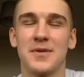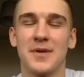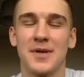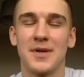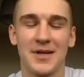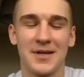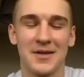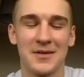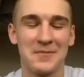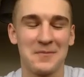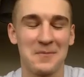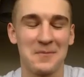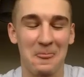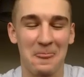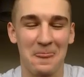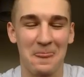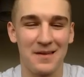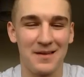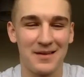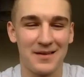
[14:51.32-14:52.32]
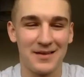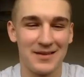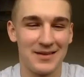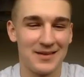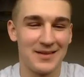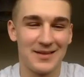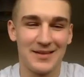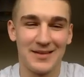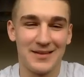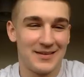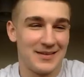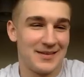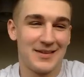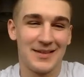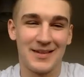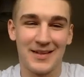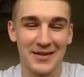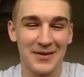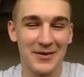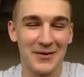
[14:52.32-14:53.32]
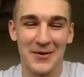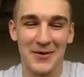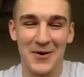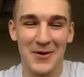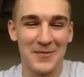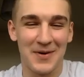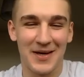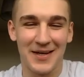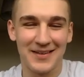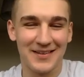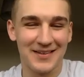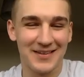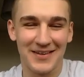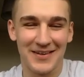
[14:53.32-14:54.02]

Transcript: I don't know, man.